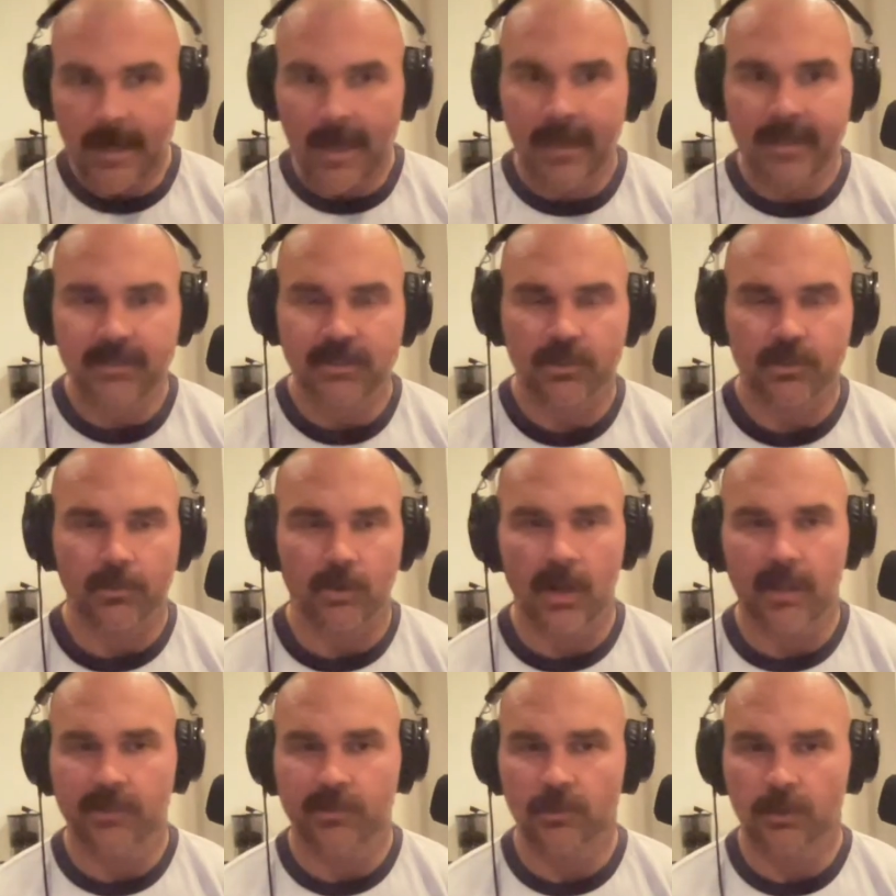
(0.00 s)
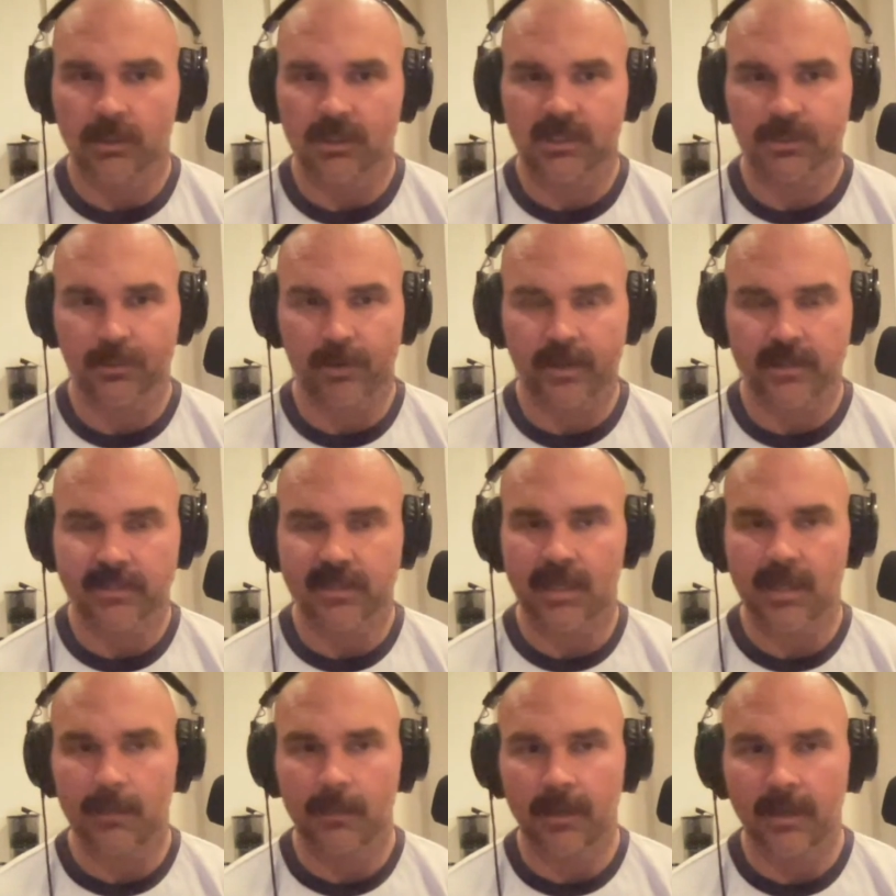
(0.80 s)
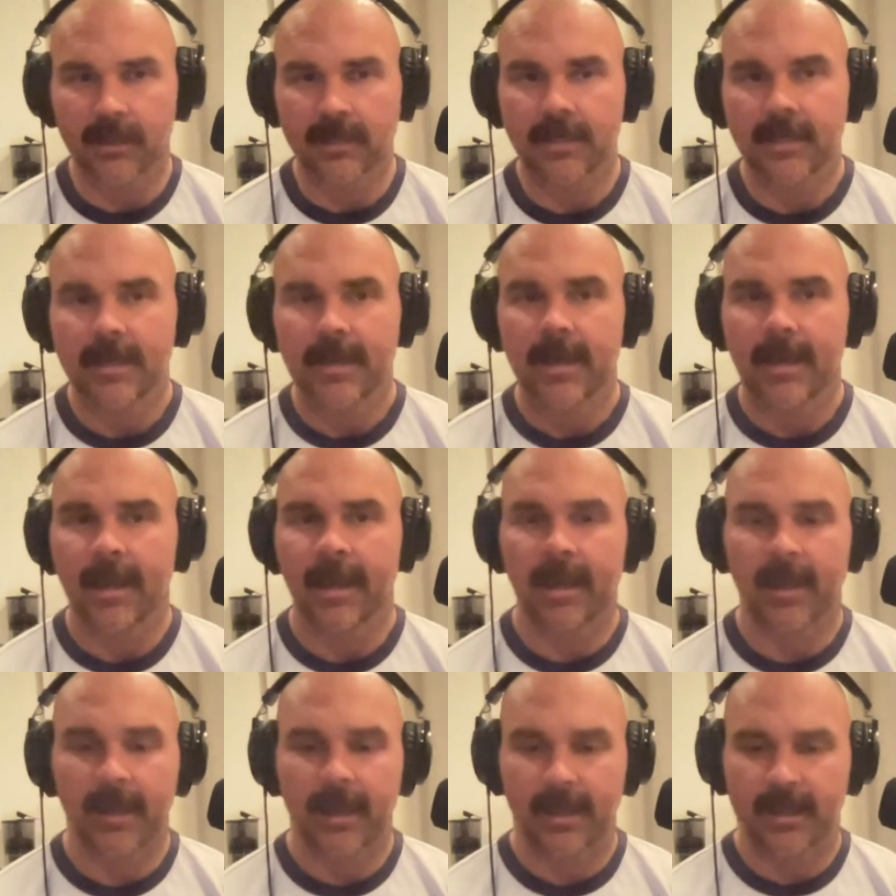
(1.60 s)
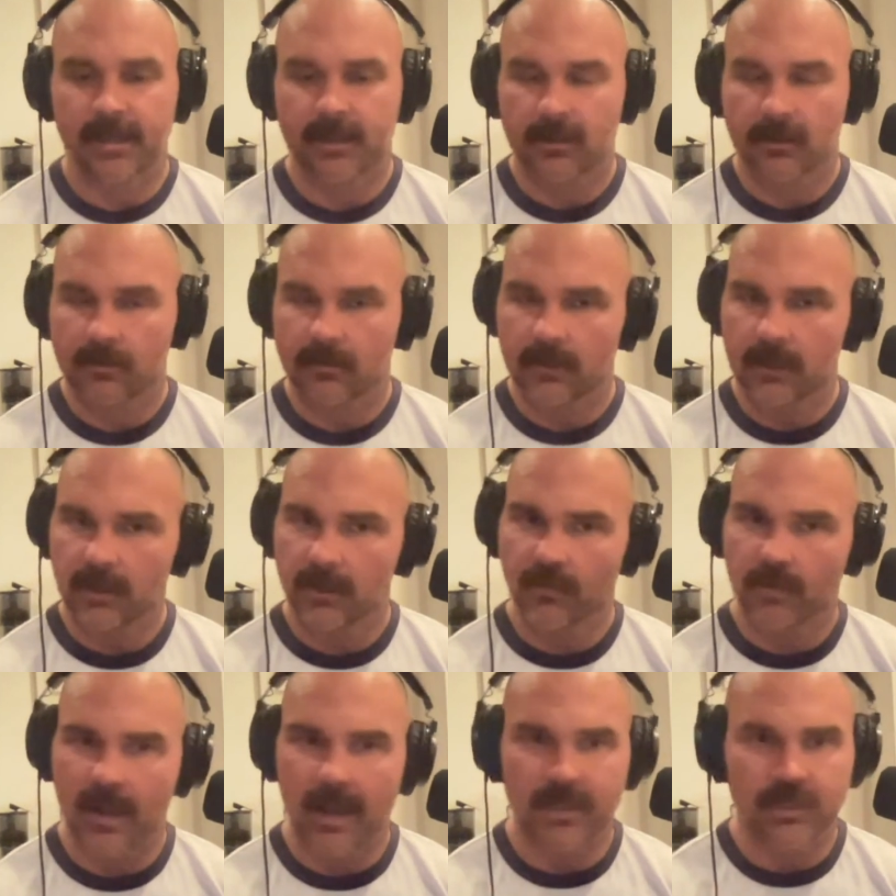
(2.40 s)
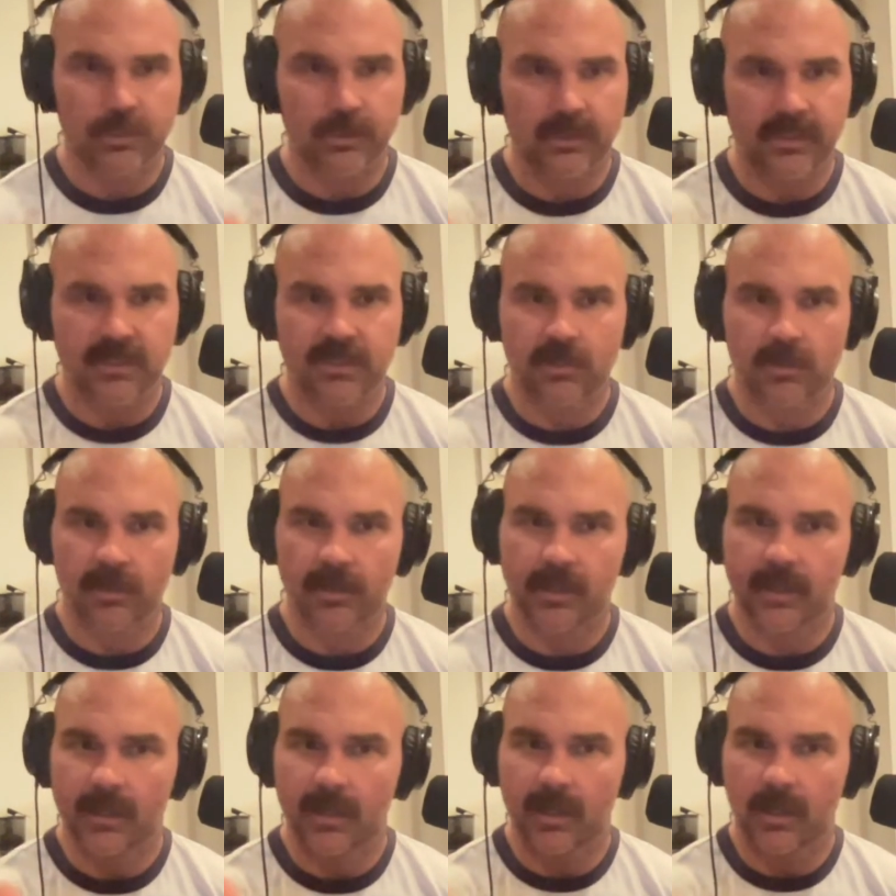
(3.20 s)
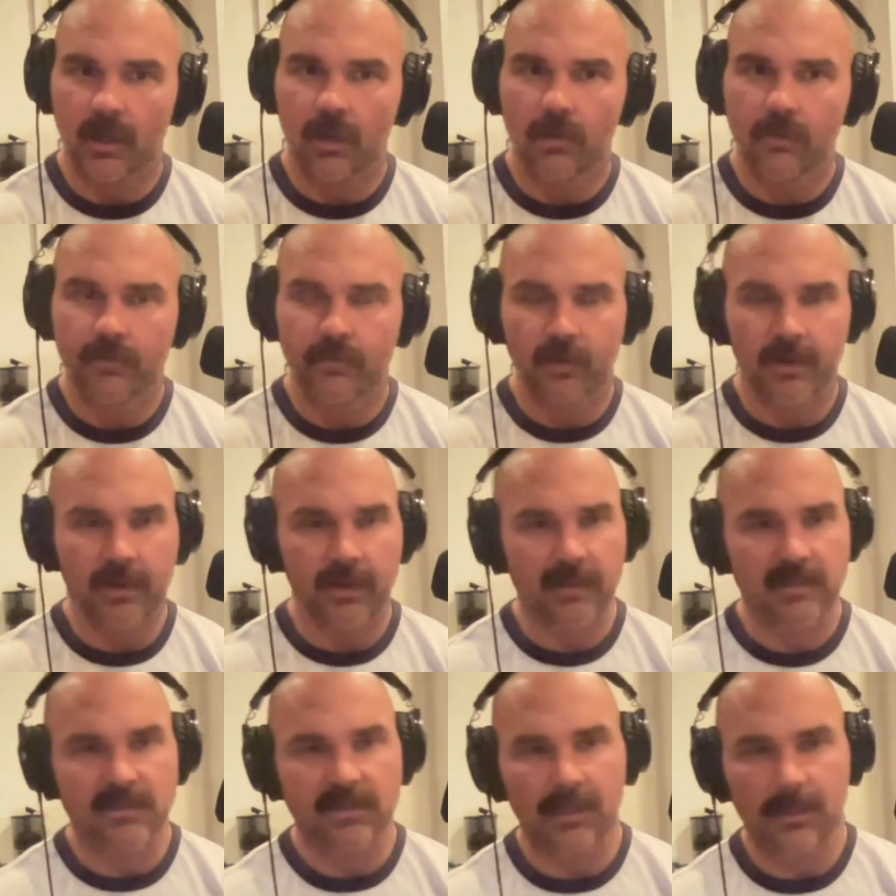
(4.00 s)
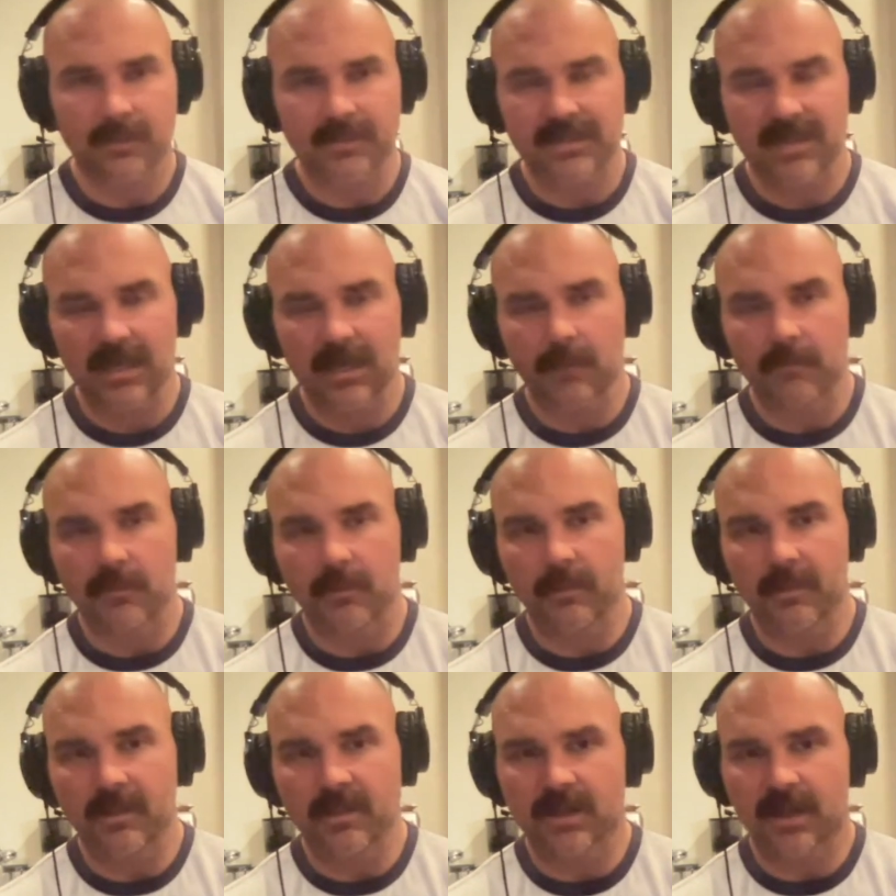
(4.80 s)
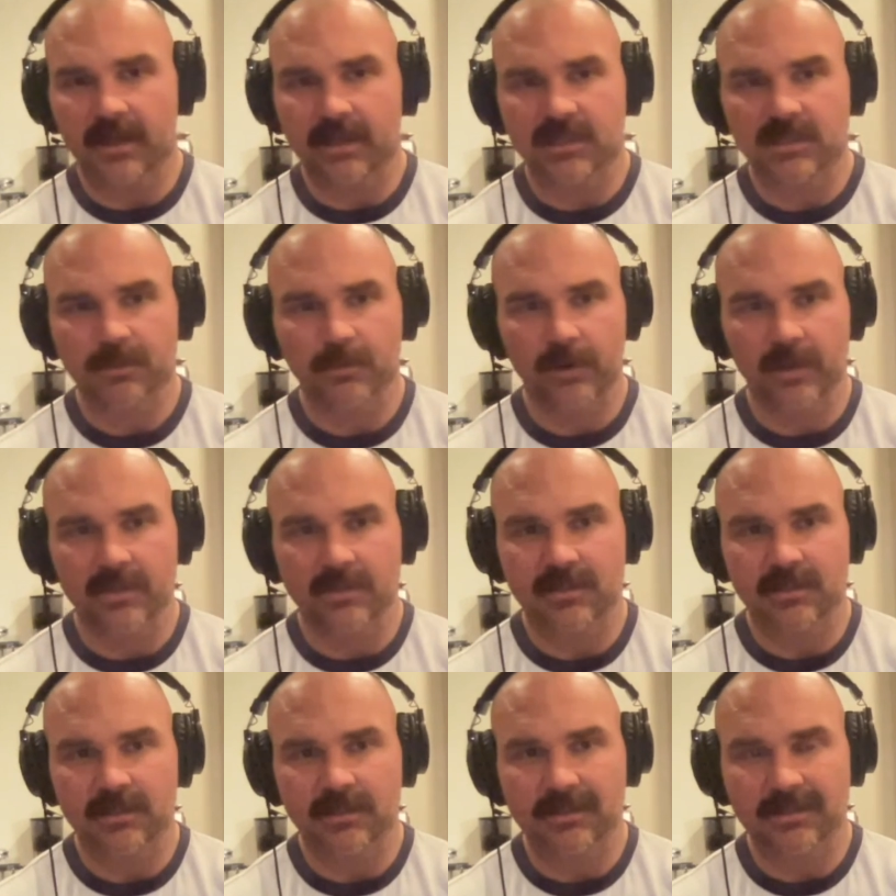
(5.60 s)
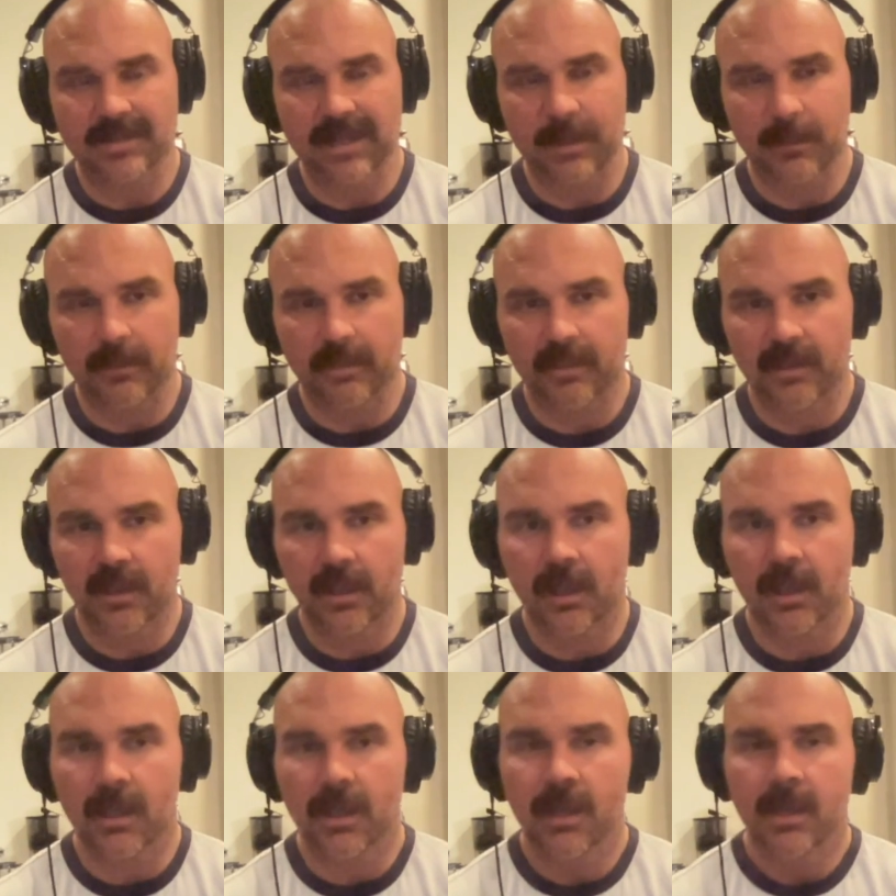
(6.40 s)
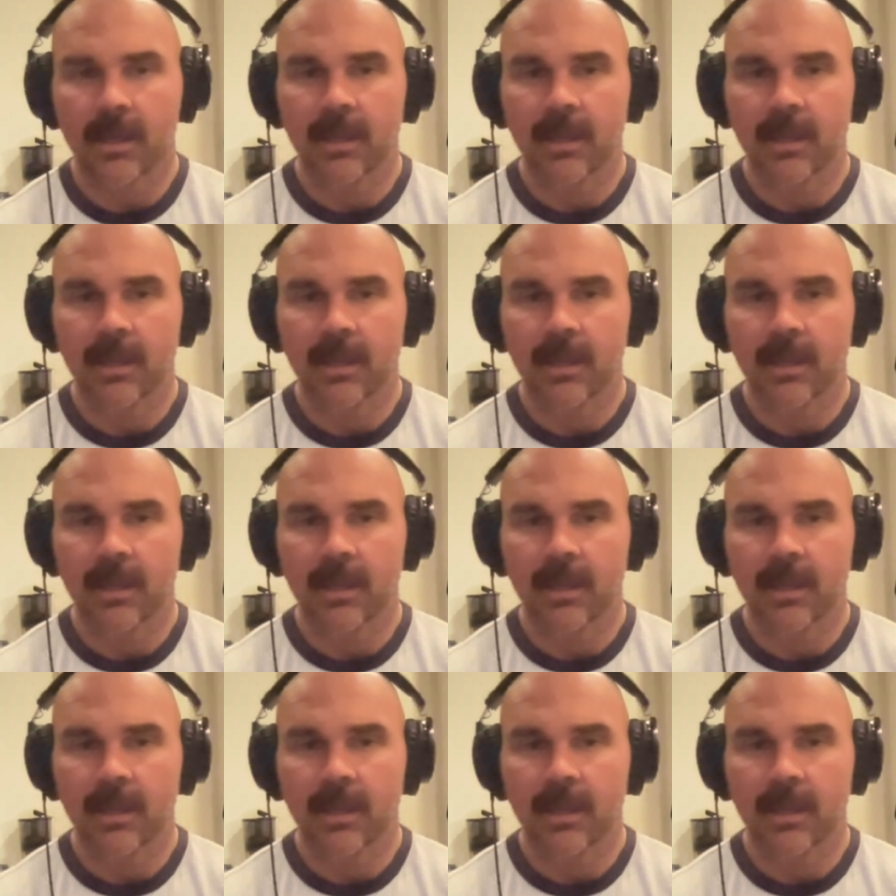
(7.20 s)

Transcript: And so the Rock and Roll Express came in and they gradually started getting over. And at the same time, the Midnight Express did the same thing.